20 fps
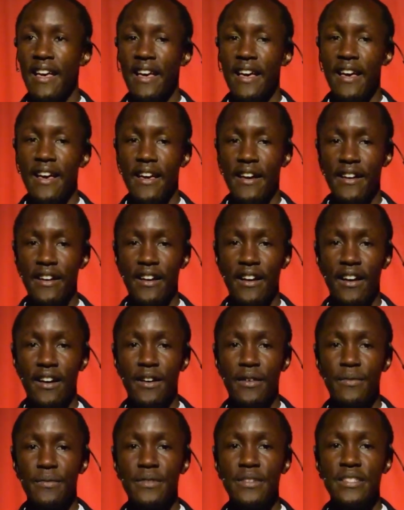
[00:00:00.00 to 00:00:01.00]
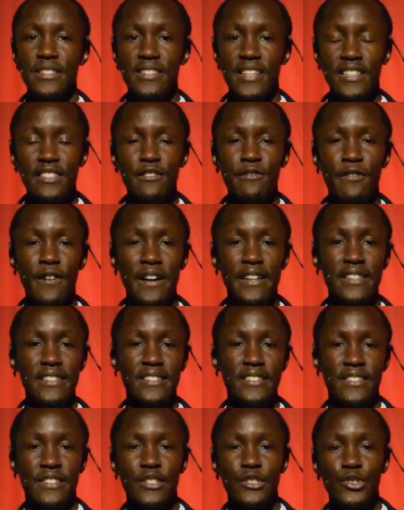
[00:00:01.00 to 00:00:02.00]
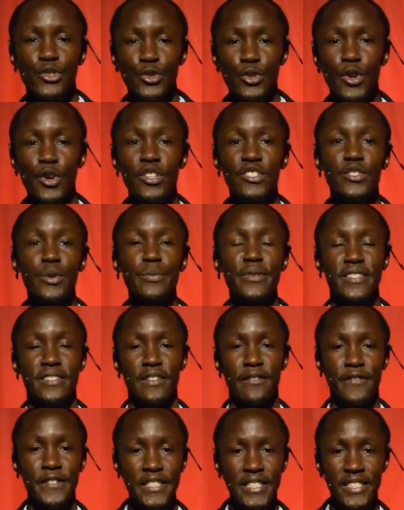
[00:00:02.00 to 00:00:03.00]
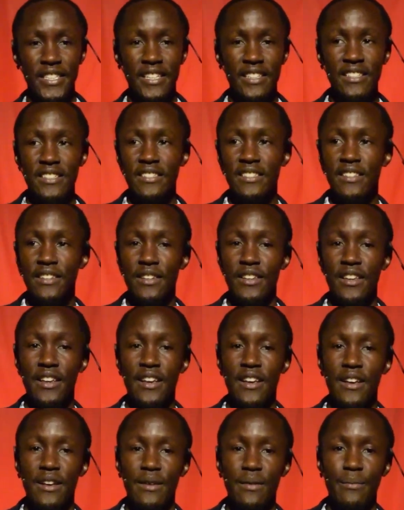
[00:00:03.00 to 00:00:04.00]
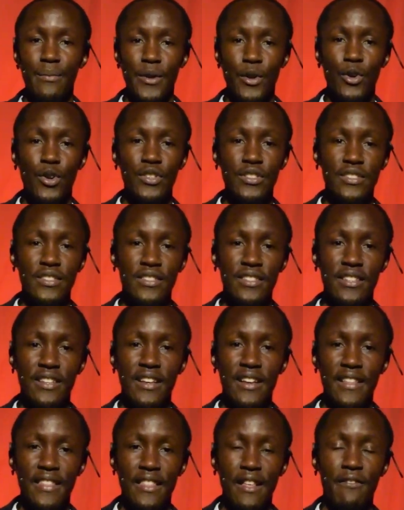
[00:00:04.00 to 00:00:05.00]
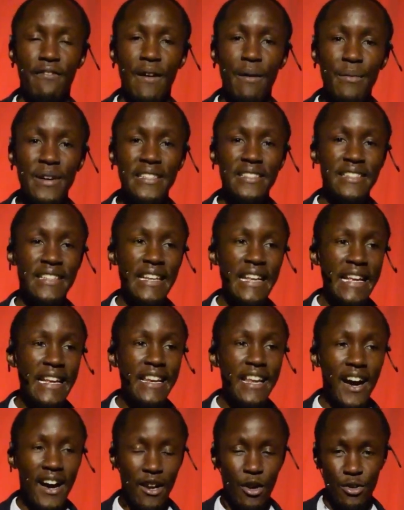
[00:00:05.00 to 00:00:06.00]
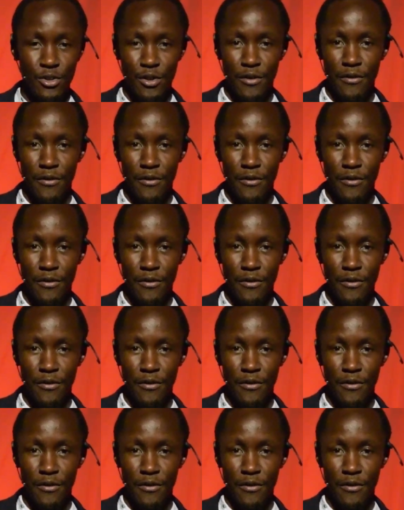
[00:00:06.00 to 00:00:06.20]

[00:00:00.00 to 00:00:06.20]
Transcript: and such funds should also be efficient, because the farmers need a lot of